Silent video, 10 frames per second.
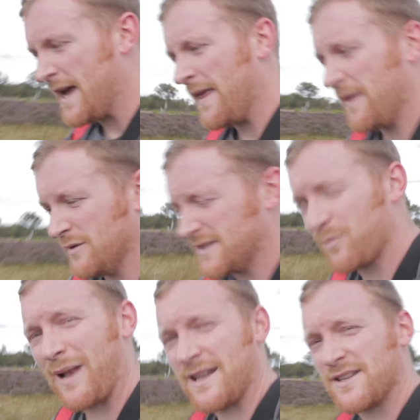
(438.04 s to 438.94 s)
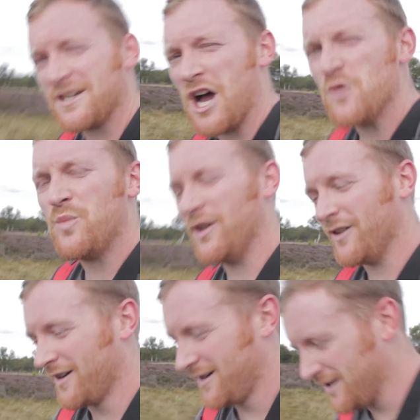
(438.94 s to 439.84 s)
there was plans to open
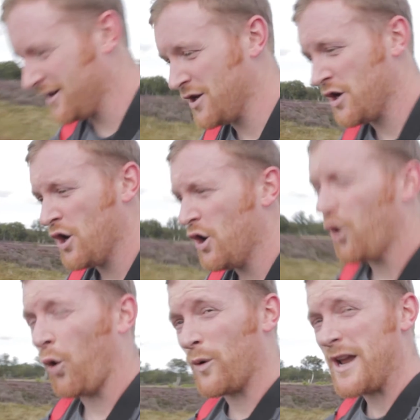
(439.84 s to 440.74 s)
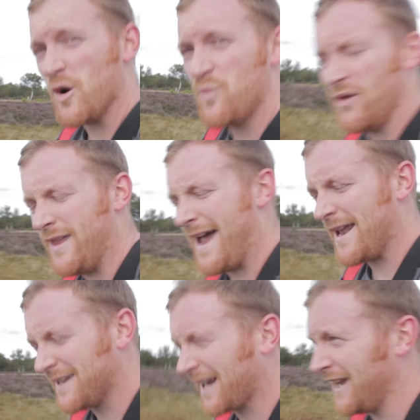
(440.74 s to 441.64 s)
or reopen the
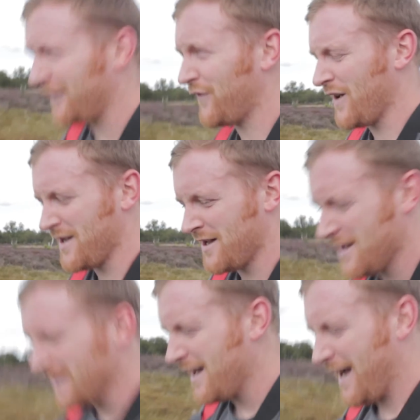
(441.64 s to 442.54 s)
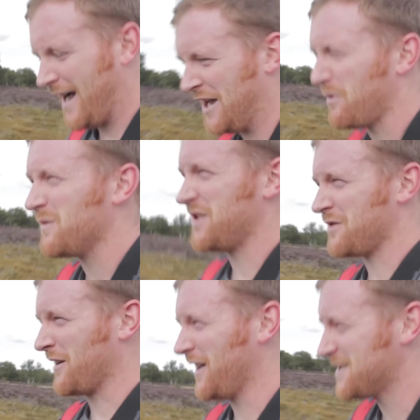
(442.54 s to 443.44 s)
end cliff, and what was the other
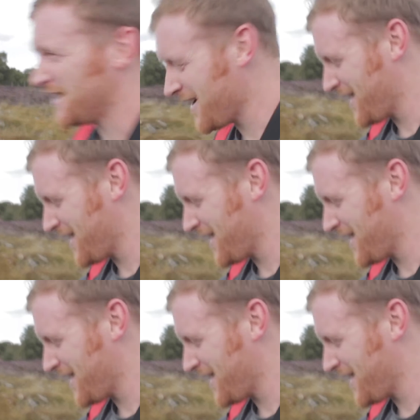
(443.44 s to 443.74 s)
one, Lisa?